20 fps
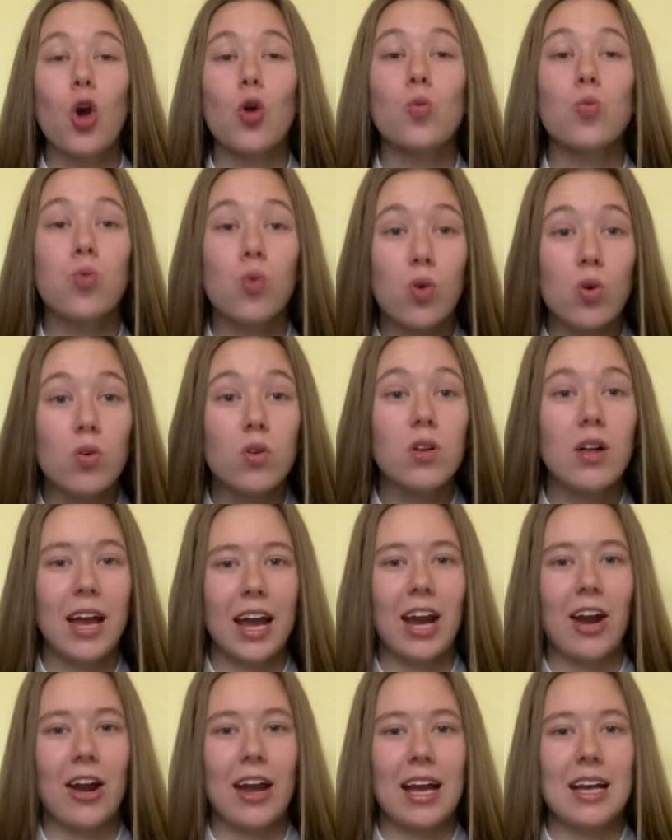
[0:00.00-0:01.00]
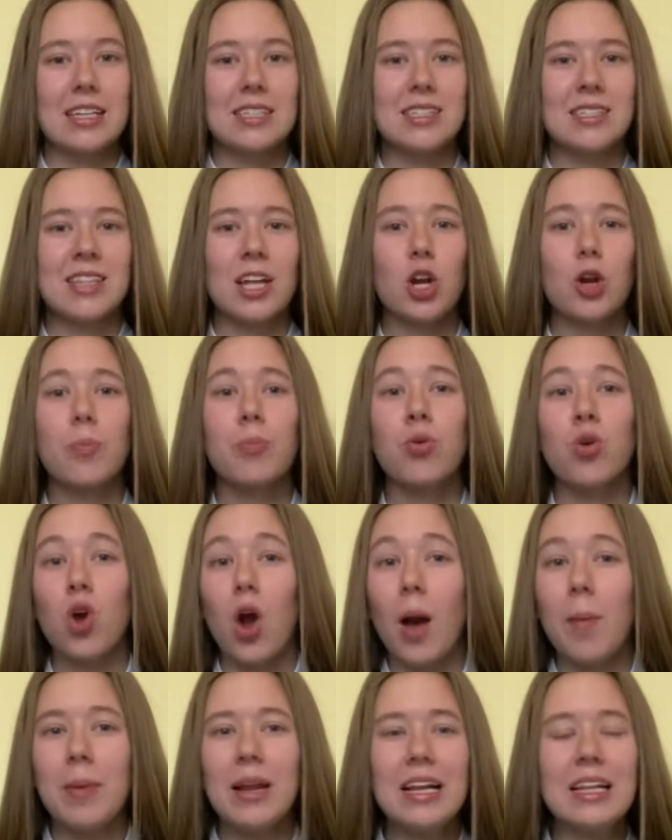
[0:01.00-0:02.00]
rural areas that are
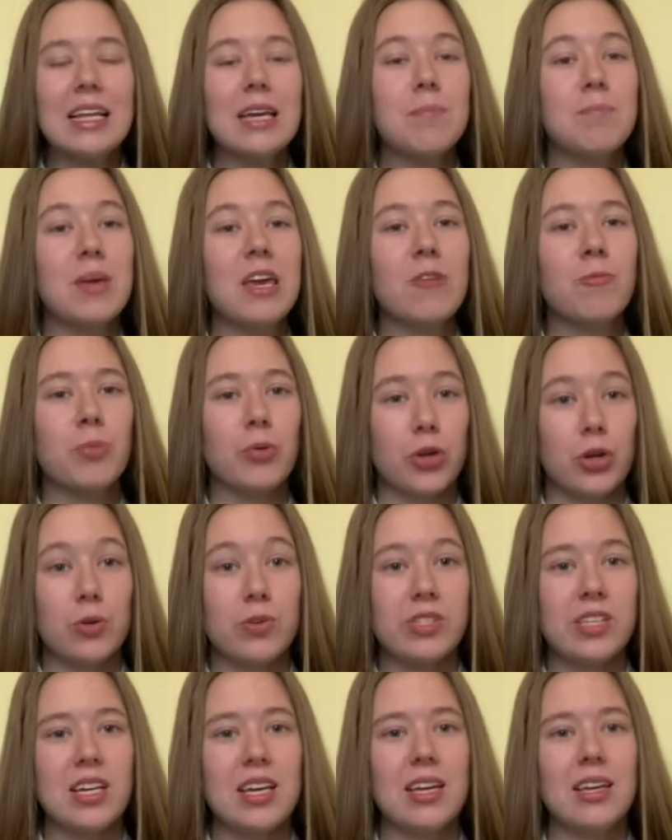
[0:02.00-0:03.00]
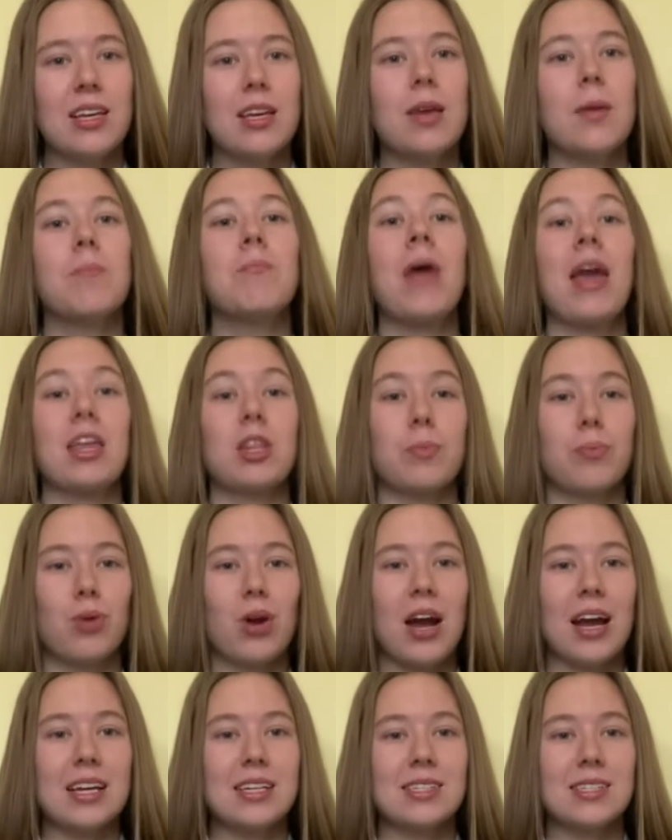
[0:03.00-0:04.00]
prominently beef producing pay the
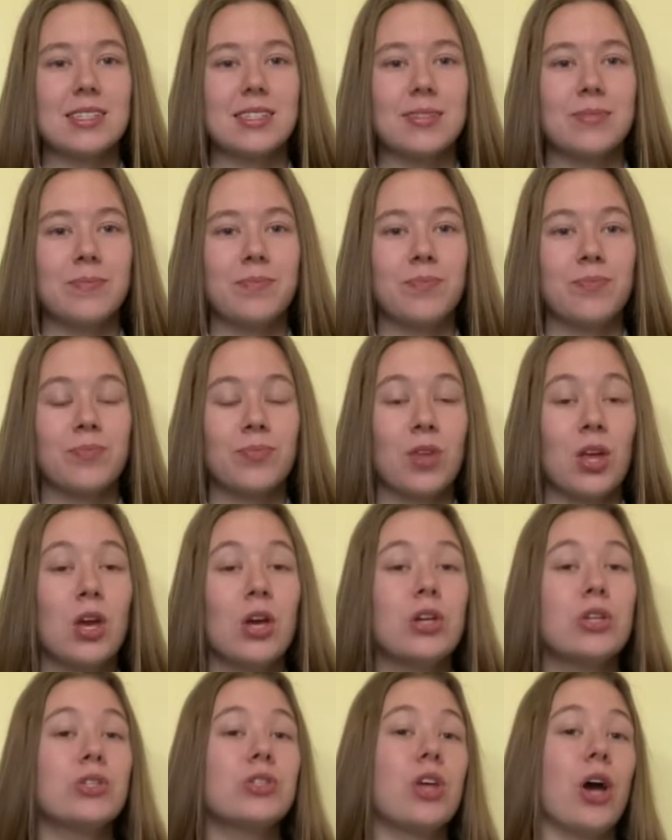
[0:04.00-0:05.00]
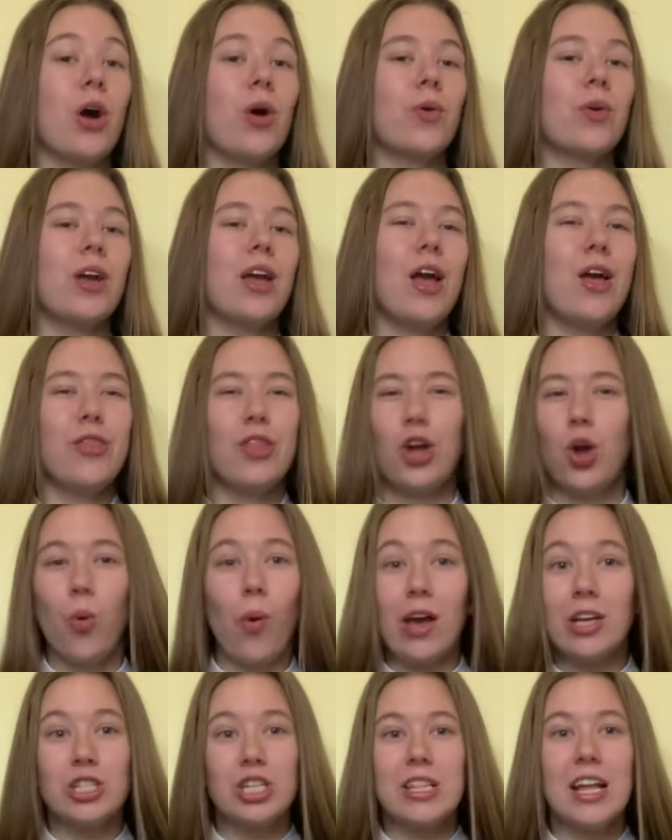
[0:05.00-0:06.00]
price. So, the
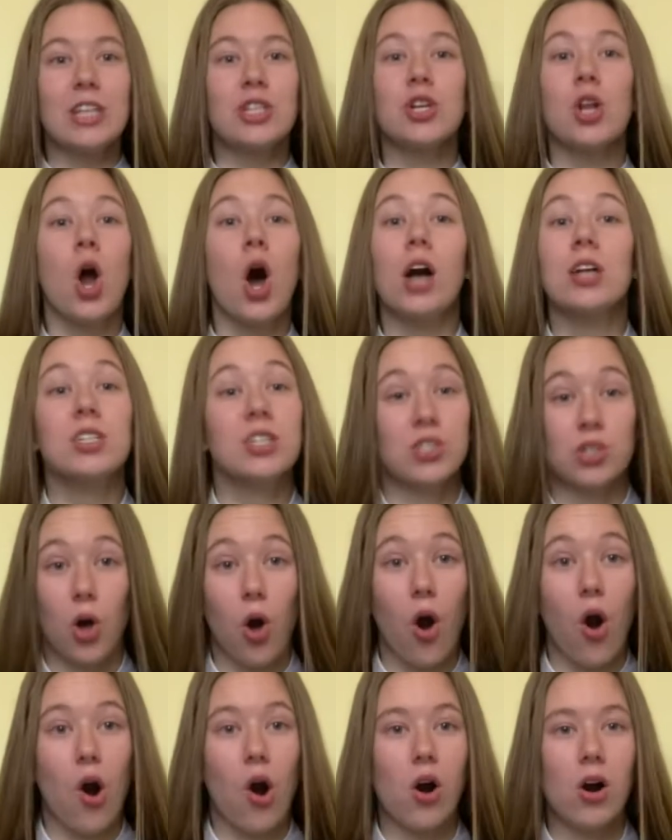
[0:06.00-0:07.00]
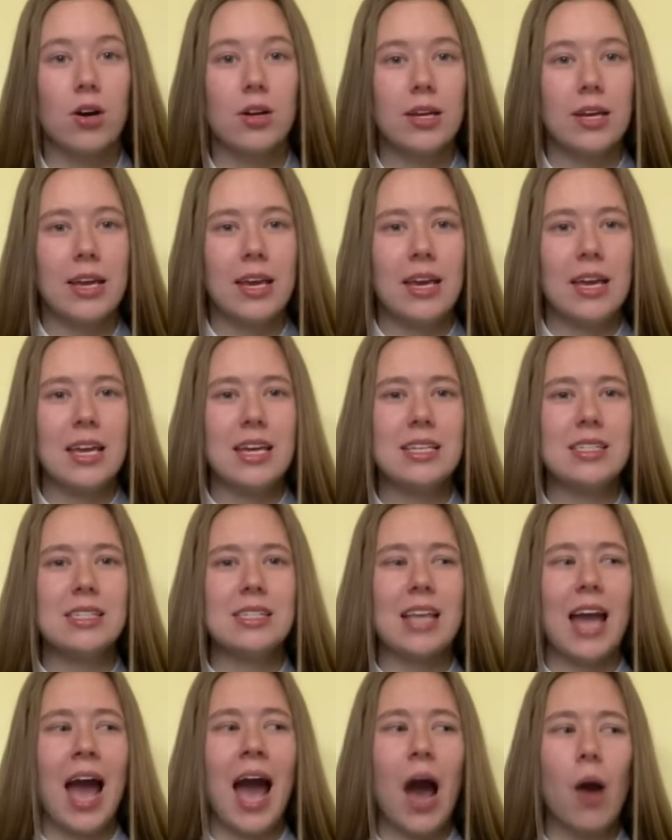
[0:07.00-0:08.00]
question that should haunt us all is,
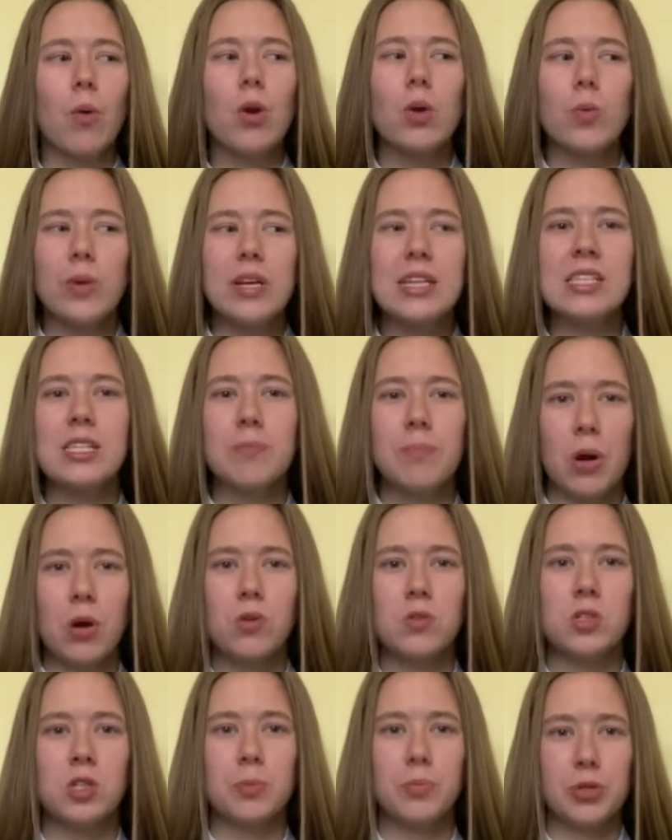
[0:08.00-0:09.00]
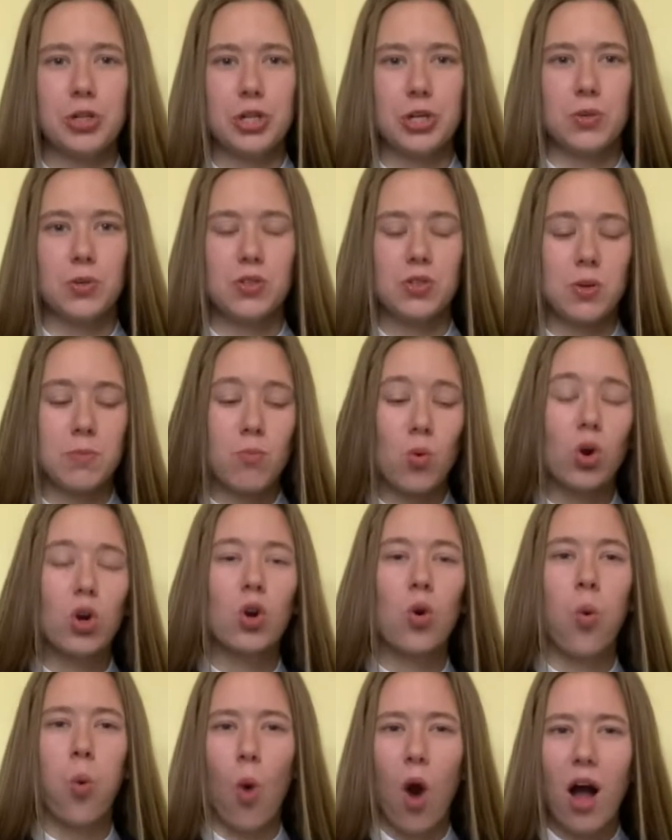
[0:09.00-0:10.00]
how are we supposed to produce more
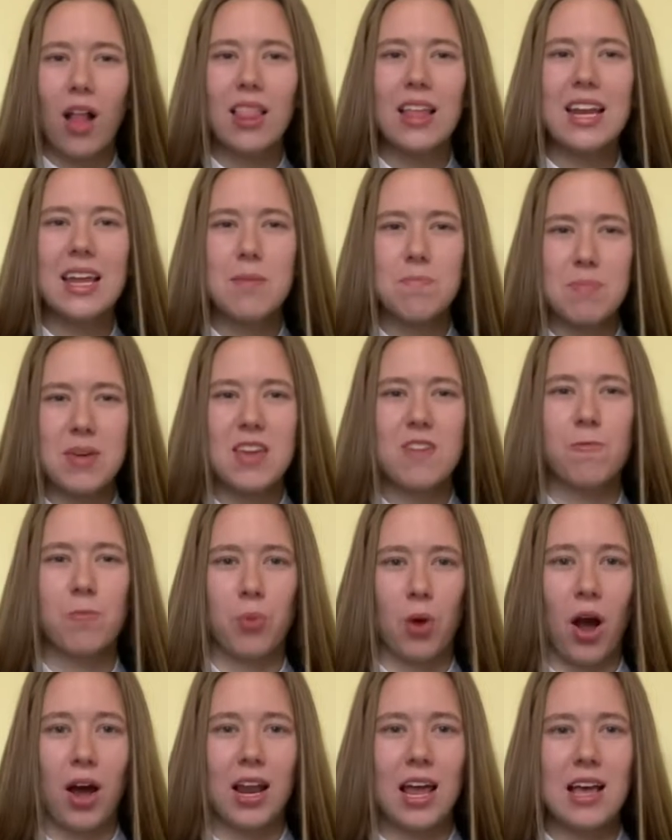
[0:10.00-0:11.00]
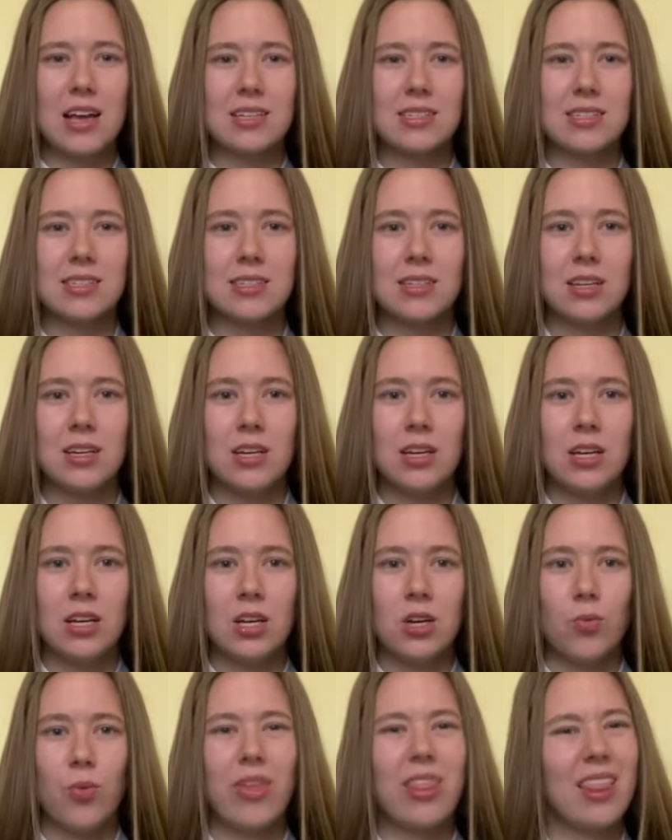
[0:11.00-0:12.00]
quality beef products
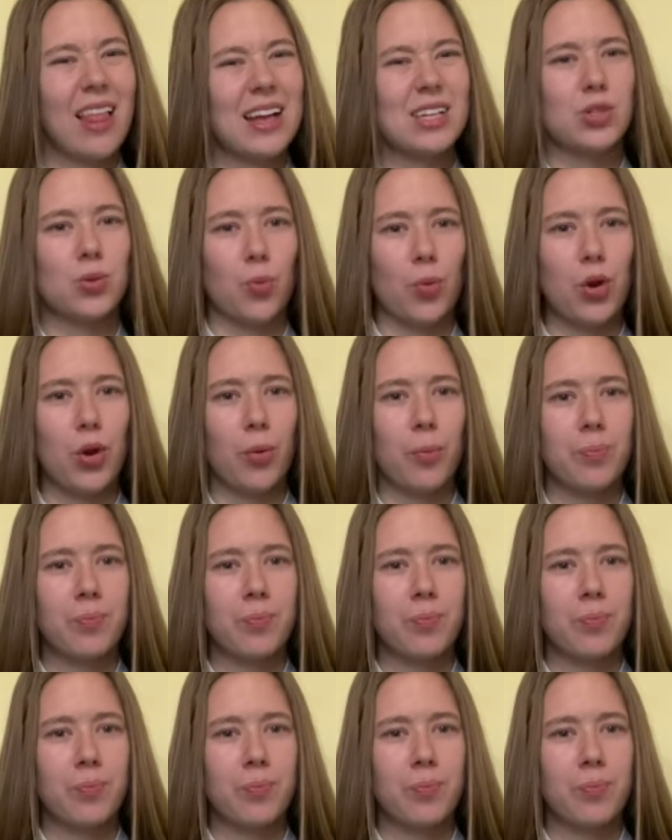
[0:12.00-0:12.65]
with less room?